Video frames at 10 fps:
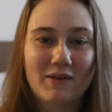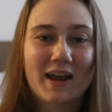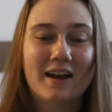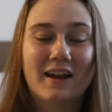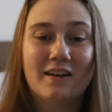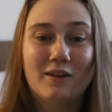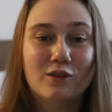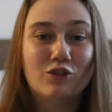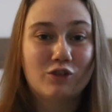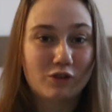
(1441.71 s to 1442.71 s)
it. It
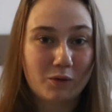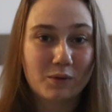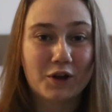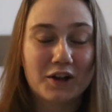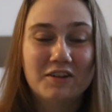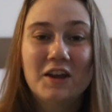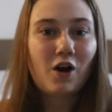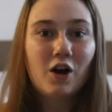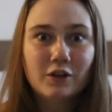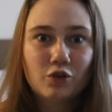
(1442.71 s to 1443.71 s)
is so good.
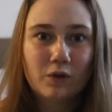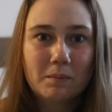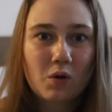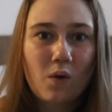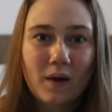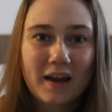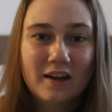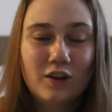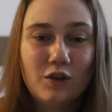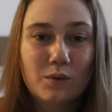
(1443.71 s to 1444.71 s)
On
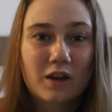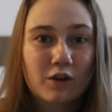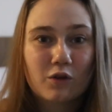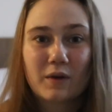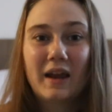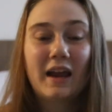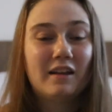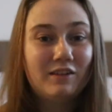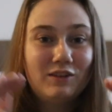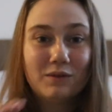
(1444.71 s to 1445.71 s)
Tripcoin, you can
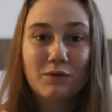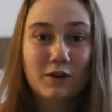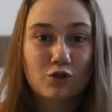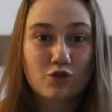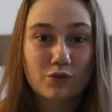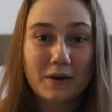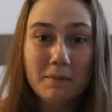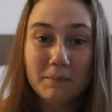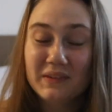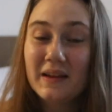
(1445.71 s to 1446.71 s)
create different
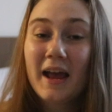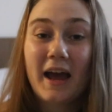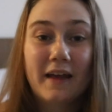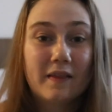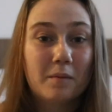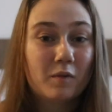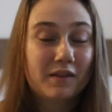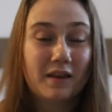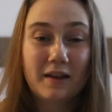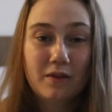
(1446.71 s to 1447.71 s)
trips, and then
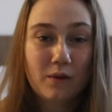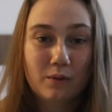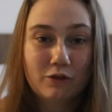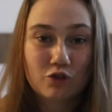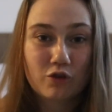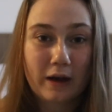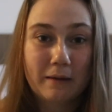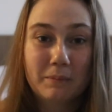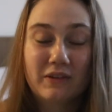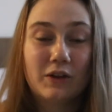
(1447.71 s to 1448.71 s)
within those
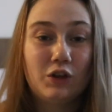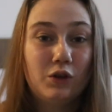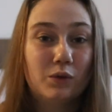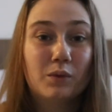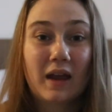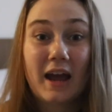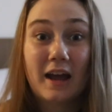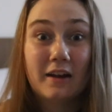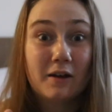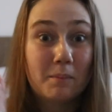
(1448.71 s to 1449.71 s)
trips, you
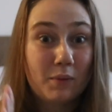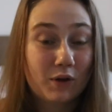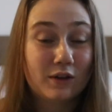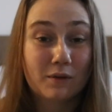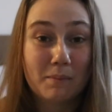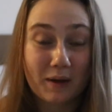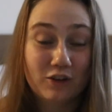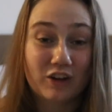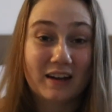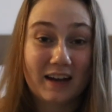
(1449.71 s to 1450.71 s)
can put your
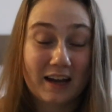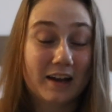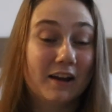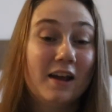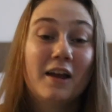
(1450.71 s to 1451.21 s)
budget in